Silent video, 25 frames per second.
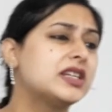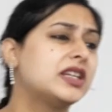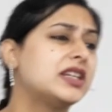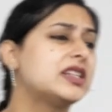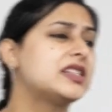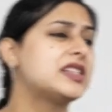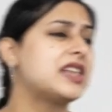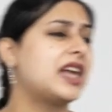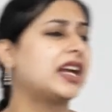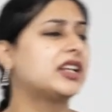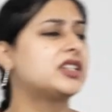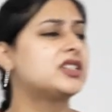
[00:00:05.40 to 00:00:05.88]
and it's
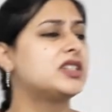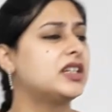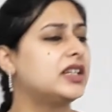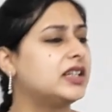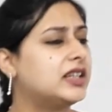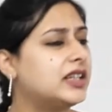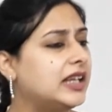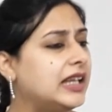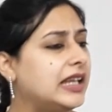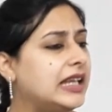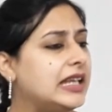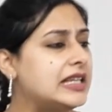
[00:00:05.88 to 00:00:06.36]
actually
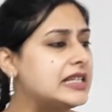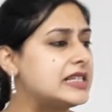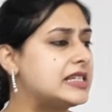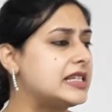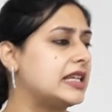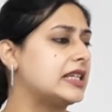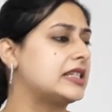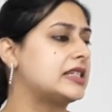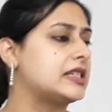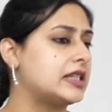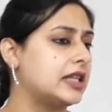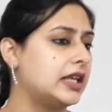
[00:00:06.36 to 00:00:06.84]
the
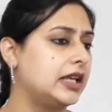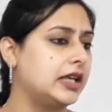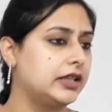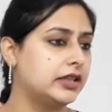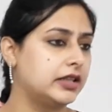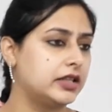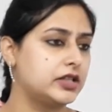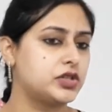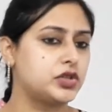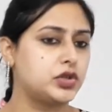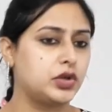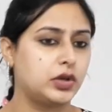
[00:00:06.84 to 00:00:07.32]
easiest thing in
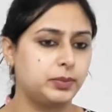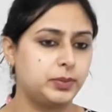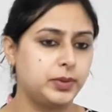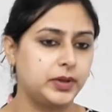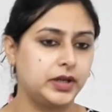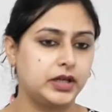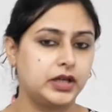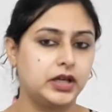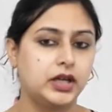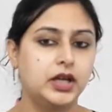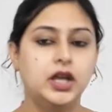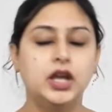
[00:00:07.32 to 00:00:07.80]
this topic.
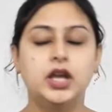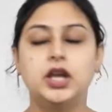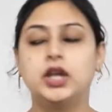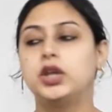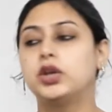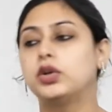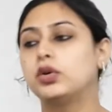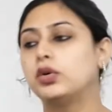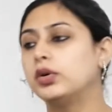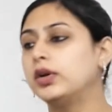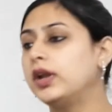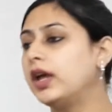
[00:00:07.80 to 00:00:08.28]
You
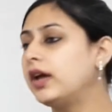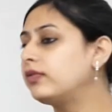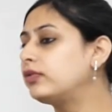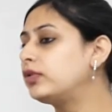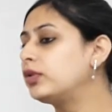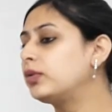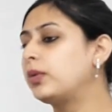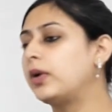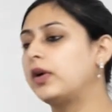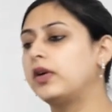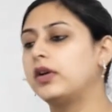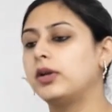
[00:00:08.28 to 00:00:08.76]
don't have to
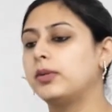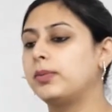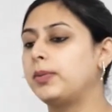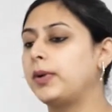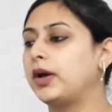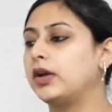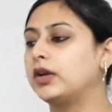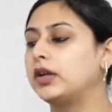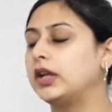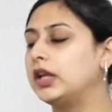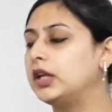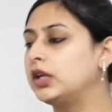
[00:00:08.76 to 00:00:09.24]
worry
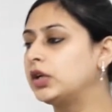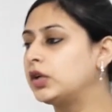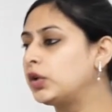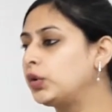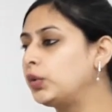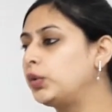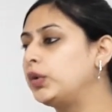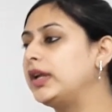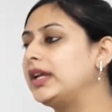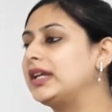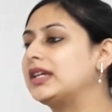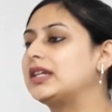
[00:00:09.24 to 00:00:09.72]
about
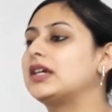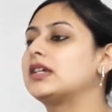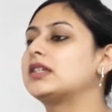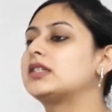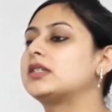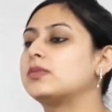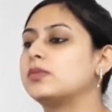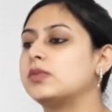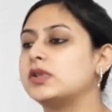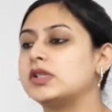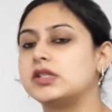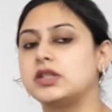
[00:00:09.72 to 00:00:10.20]
including
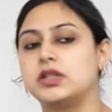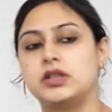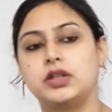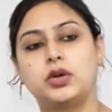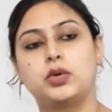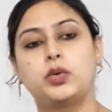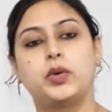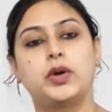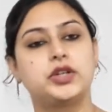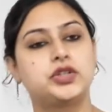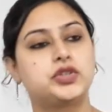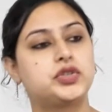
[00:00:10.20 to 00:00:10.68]
decimals in the
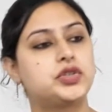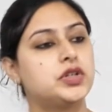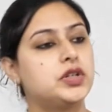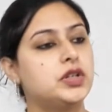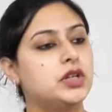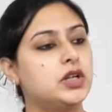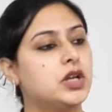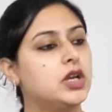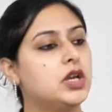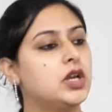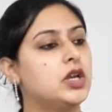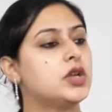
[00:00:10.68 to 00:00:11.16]
question.
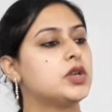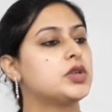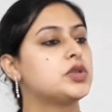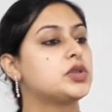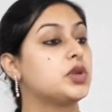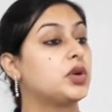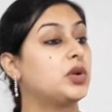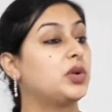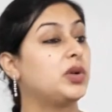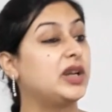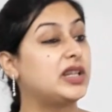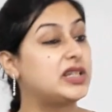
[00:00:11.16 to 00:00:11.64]

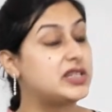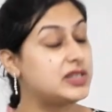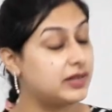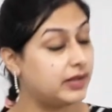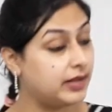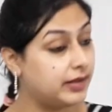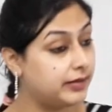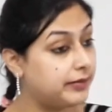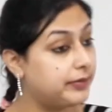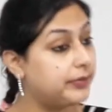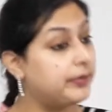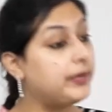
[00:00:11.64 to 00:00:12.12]
So it's
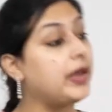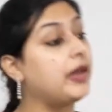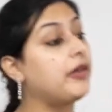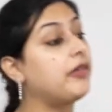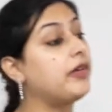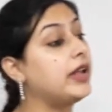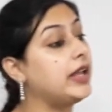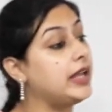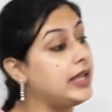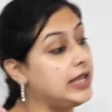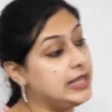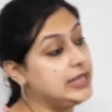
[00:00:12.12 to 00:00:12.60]
very
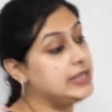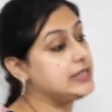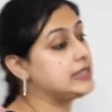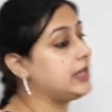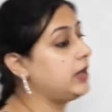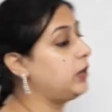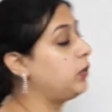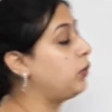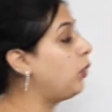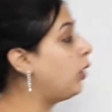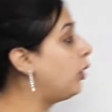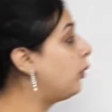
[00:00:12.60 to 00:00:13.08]
easy.
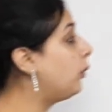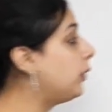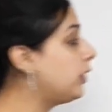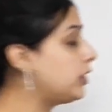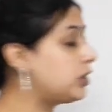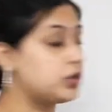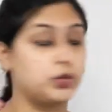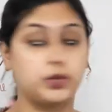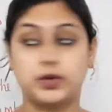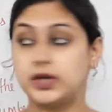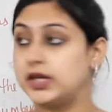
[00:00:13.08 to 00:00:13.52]
What we do